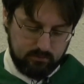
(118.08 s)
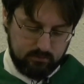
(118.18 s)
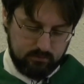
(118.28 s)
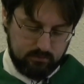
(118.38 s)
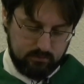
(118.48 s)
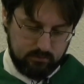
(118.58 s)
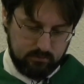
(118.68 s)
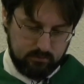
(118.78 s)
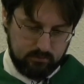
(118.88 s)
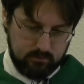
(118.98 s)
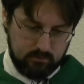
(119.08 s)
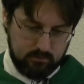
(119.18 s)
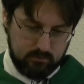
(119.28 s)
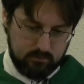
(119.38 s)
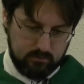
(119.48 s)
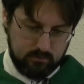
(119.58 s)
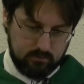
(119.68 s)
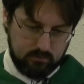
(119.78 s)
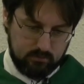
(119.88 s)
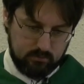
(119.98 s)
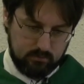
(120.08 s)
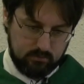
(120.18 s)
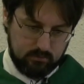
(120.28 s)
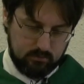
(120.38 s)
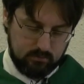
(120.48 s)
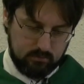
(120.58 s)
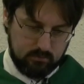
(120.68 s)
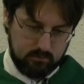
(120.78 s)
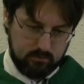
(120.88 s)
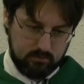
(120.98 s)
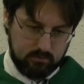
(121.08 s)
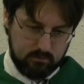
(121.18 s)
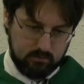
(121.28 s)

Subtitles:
(silence)